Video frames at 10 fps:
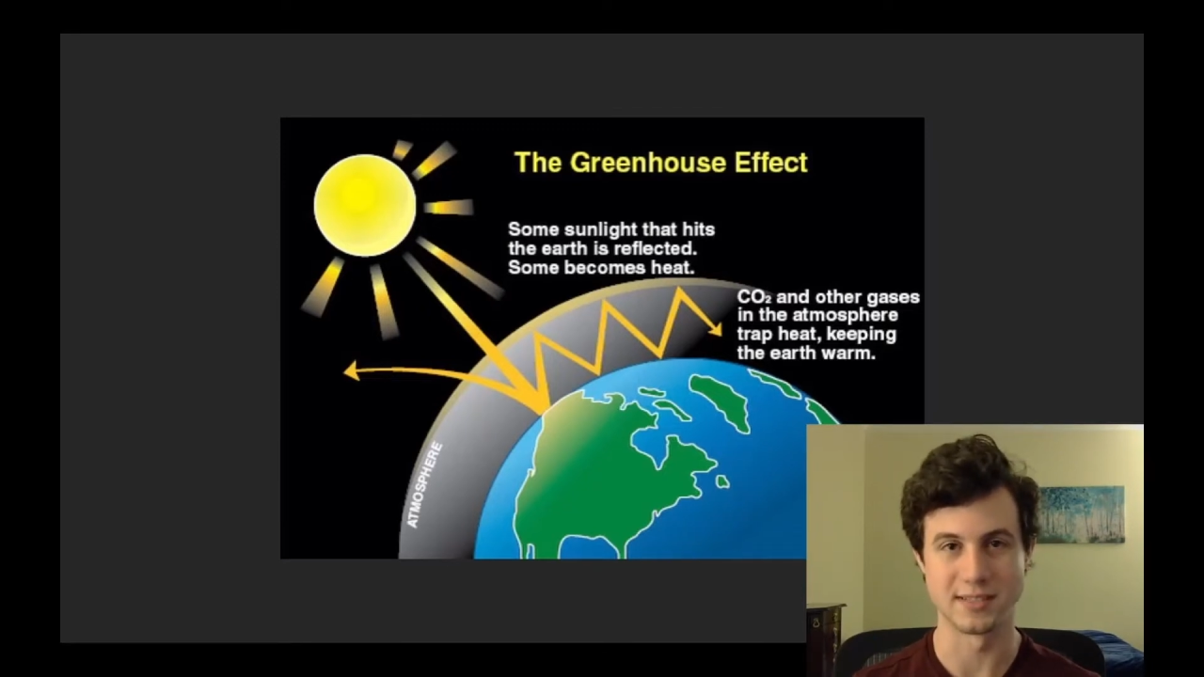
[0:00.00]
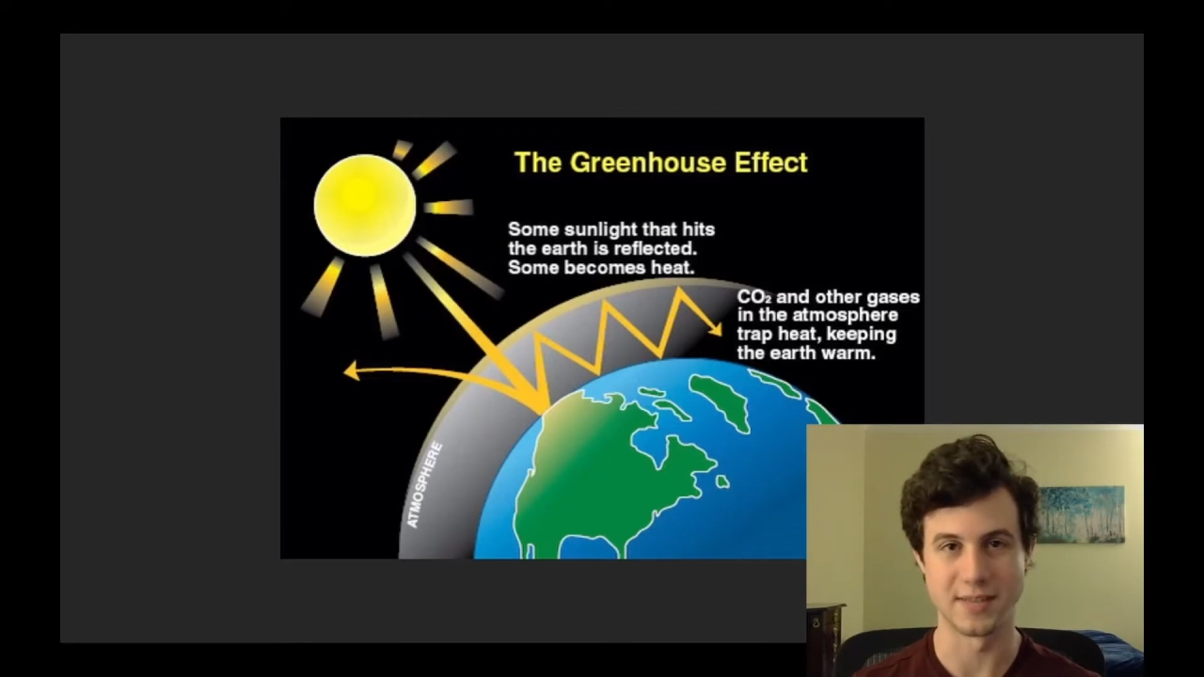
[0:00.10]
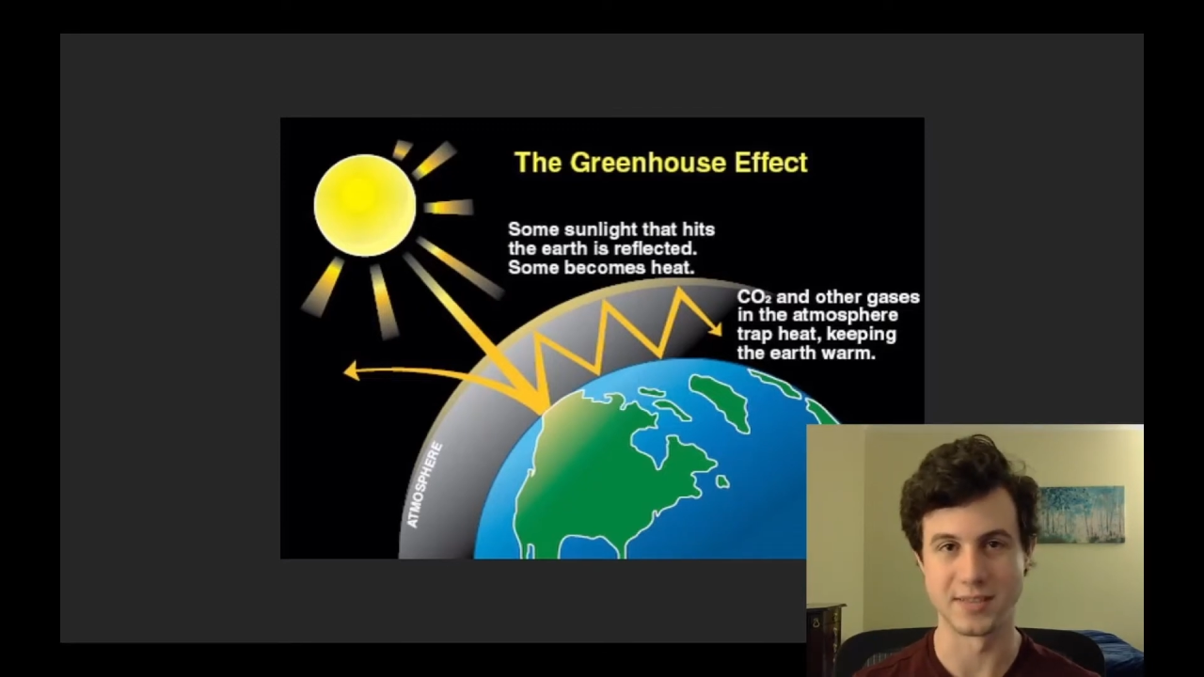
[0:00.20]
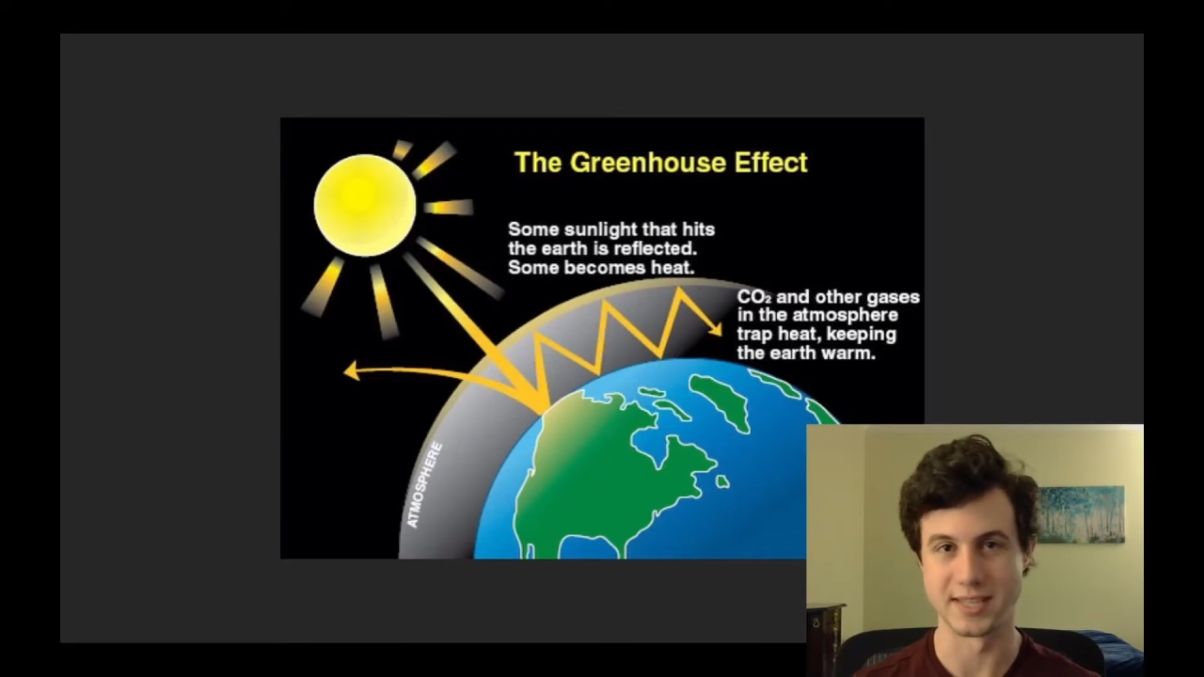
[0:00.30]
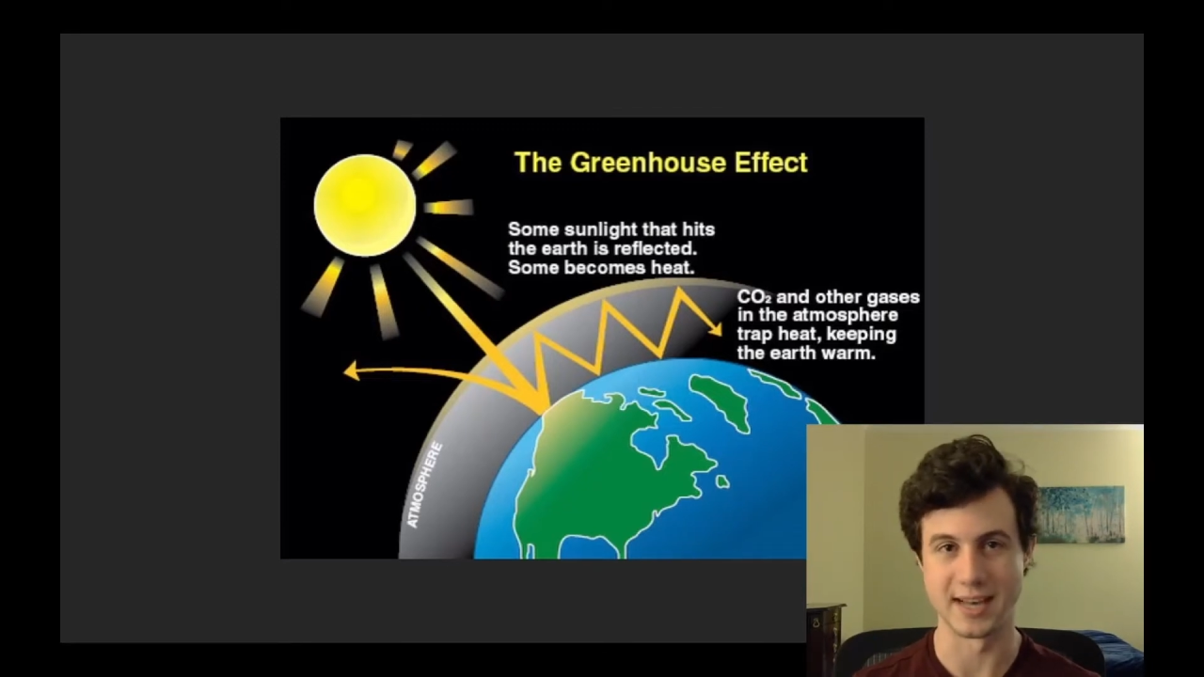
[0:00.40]

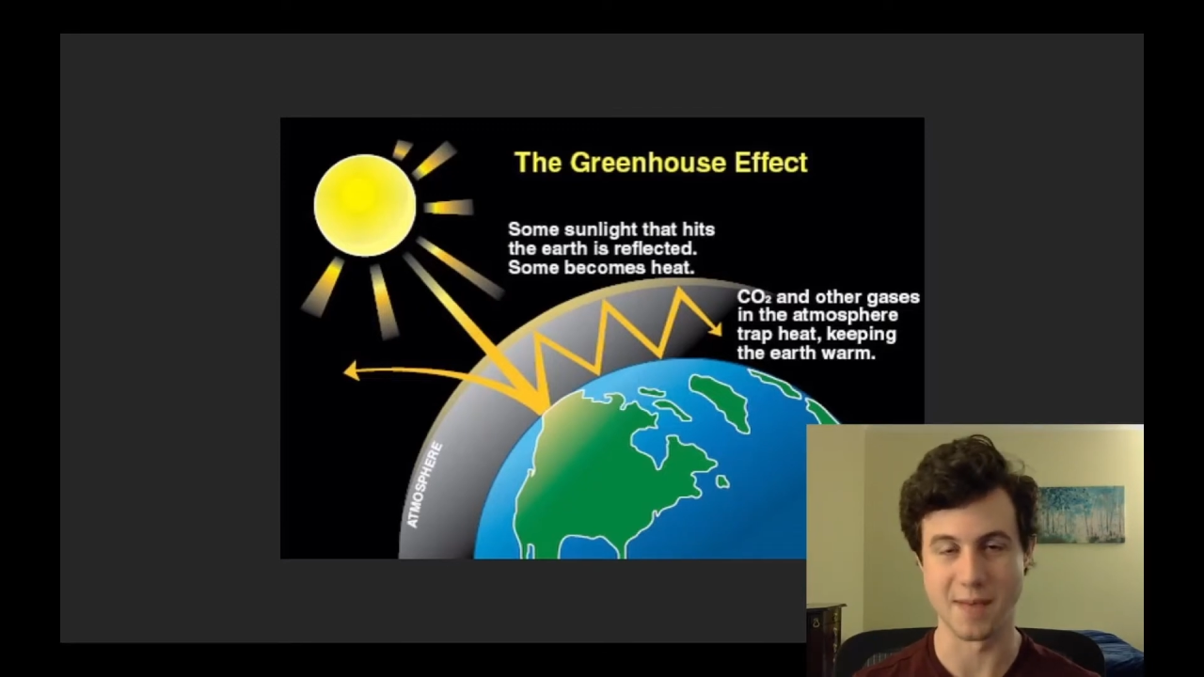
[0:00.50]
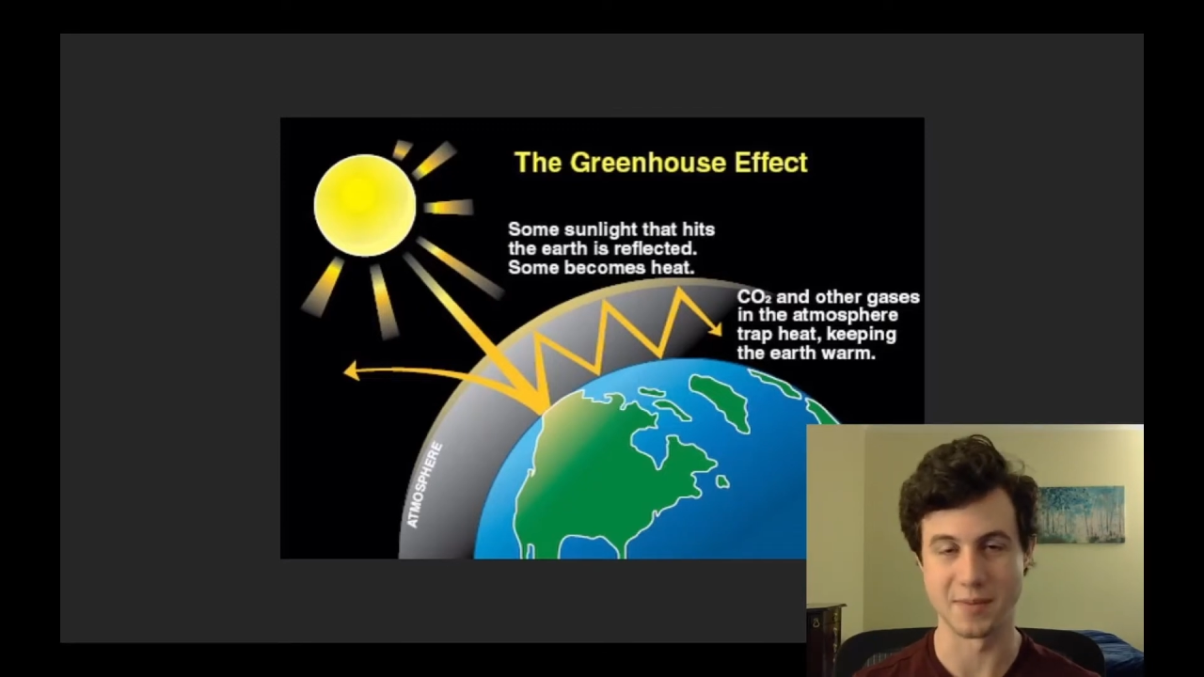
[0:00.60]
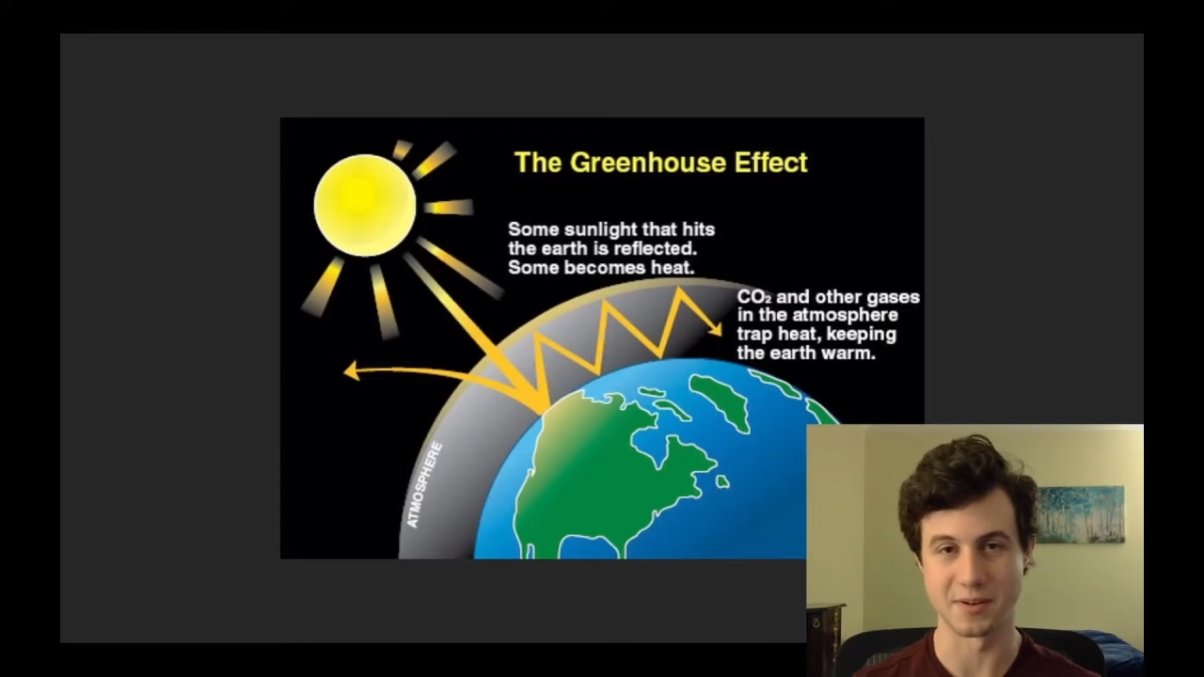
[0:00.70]
didn't happen